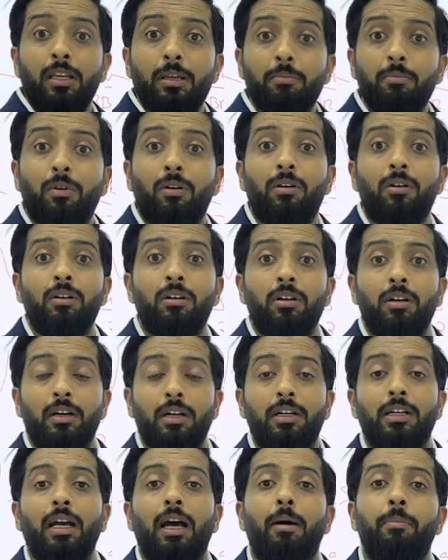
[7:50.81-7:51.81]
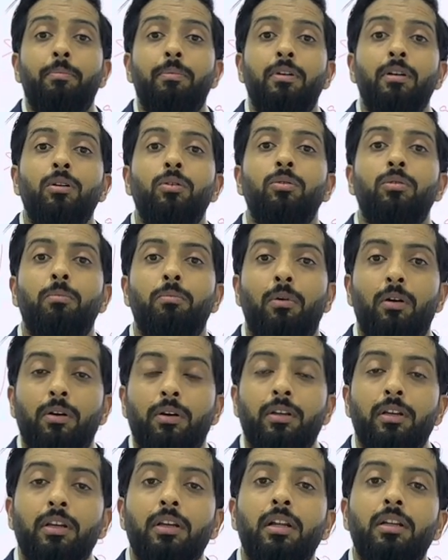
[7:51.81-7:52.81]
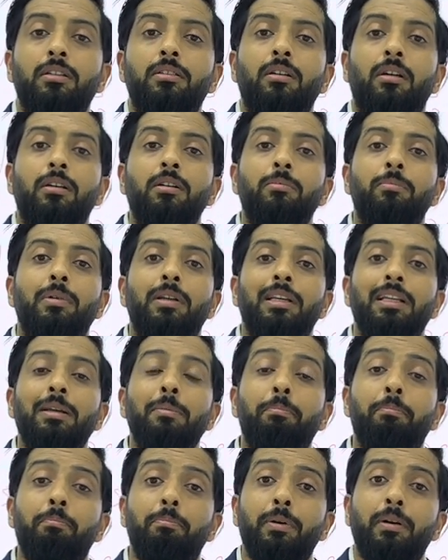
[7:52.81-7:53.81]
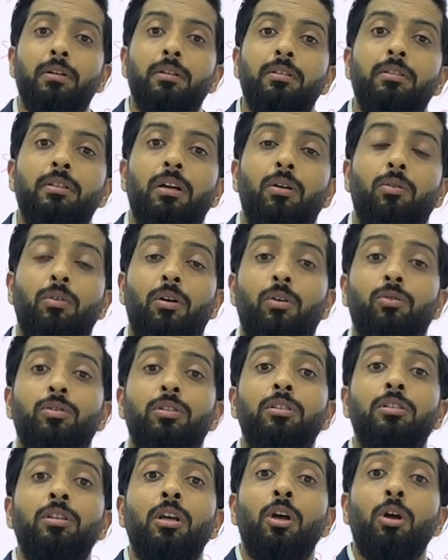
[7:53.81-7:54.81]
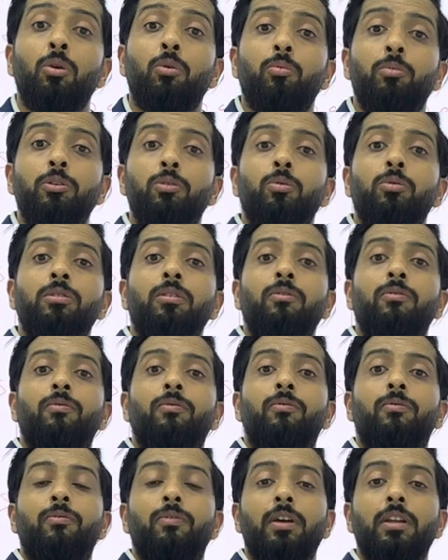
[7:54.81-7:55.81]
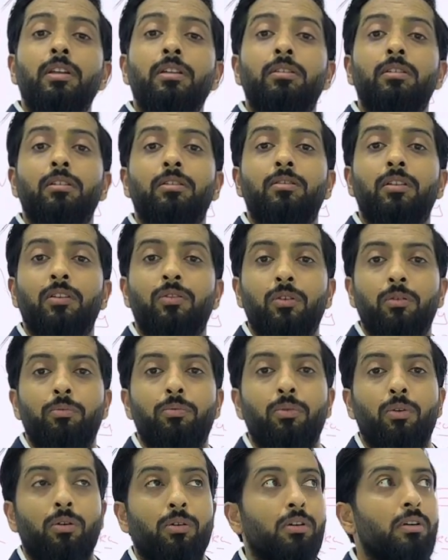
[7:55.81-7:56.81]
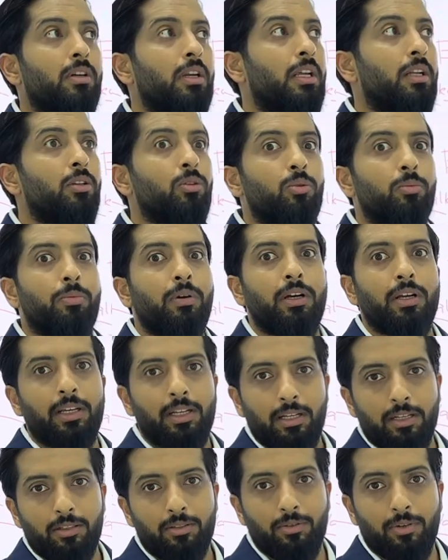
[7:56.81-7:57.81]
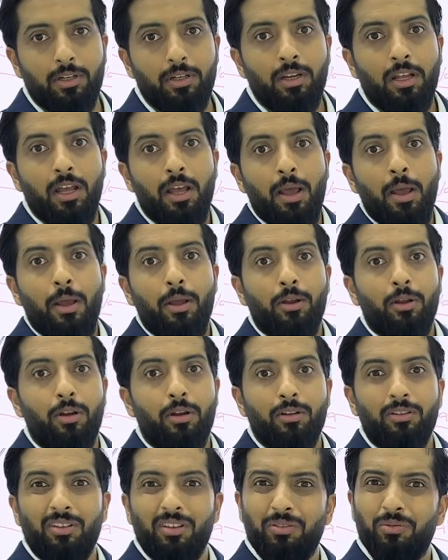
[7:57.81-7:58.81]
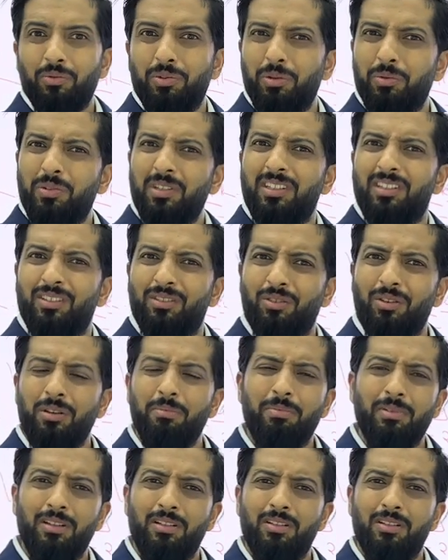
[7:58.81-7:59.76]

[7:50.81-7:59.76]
Emaar adapted to the market and started building bigger townhouses which was a very successful product in Dubai Hills, right? There, there were these three bed